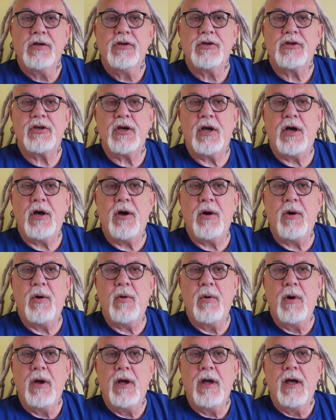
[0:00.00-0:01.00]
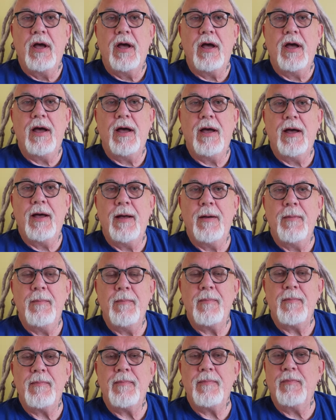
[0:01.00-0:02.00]
So,
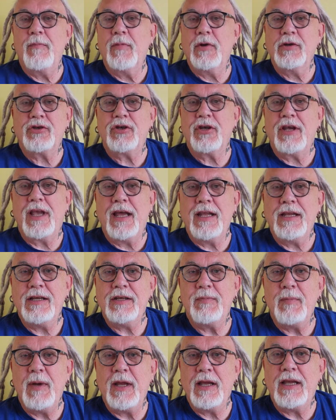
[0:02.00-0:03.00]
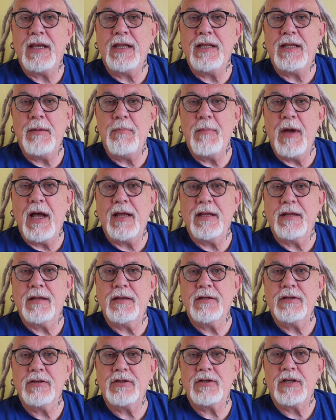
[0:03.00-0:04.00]
um, once again, he's making
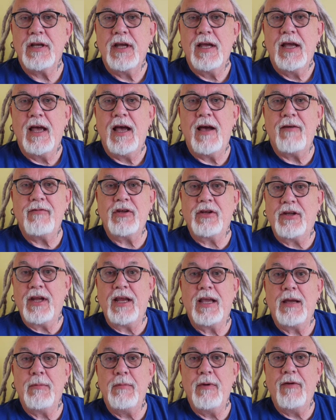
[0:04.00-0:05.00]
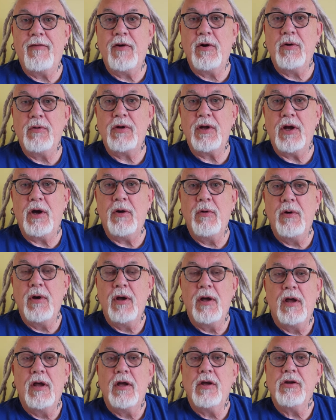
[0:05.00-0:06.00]
demands after taking my photo
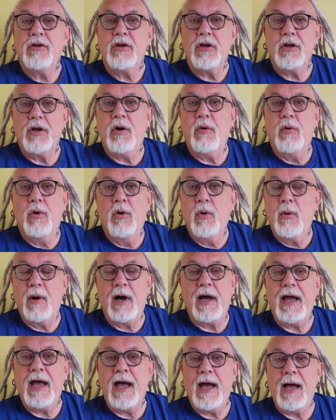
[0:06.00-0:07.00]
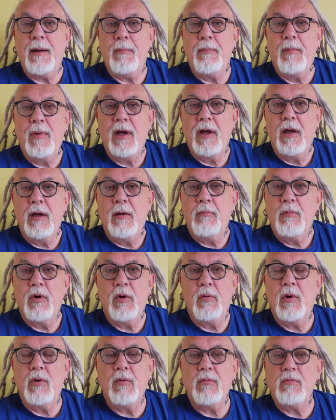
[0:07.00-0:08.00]
to know who I am,
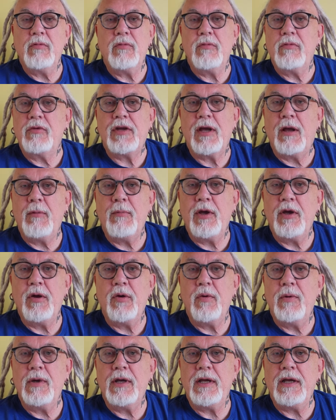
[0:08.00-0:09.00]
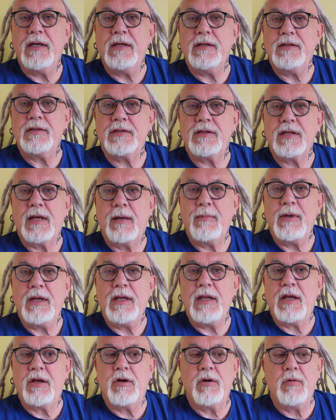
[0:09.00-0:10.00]
but won't tell me who he is. I
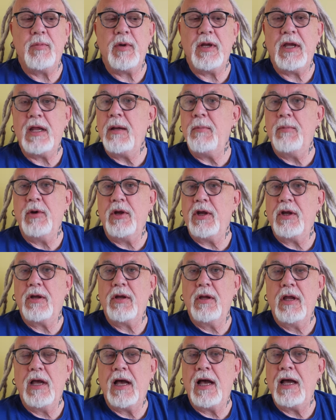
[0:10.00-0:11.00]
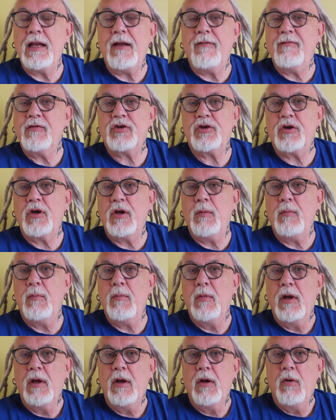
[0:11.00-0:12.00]
mean, it could be anybody. I never saw
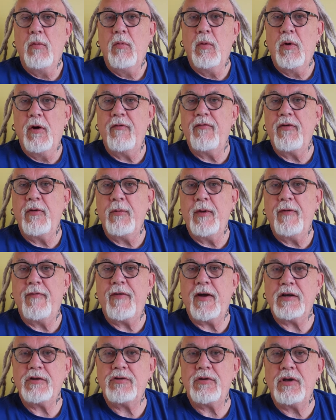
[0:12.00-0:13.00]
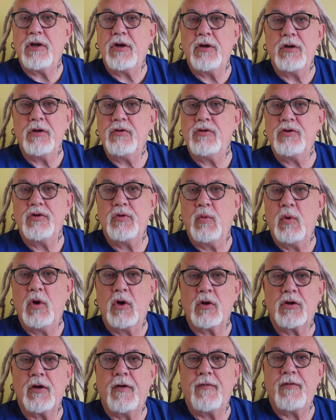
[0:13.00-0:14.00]
him walk from the factory, he could have just
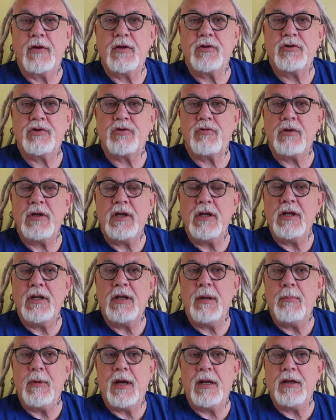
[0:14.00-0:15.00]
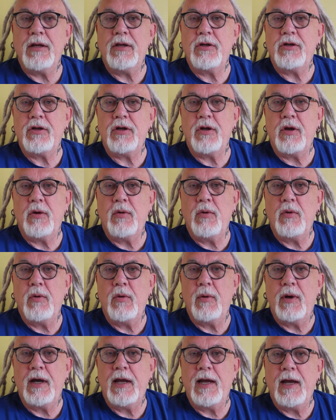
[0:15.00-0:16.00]
walked off the street and demanded to know
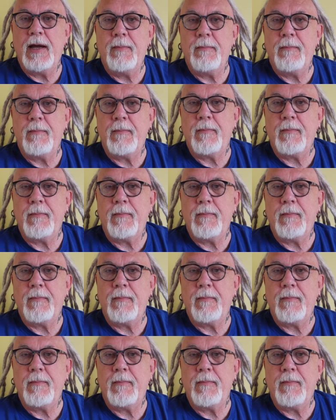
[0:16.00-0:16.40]
who I am.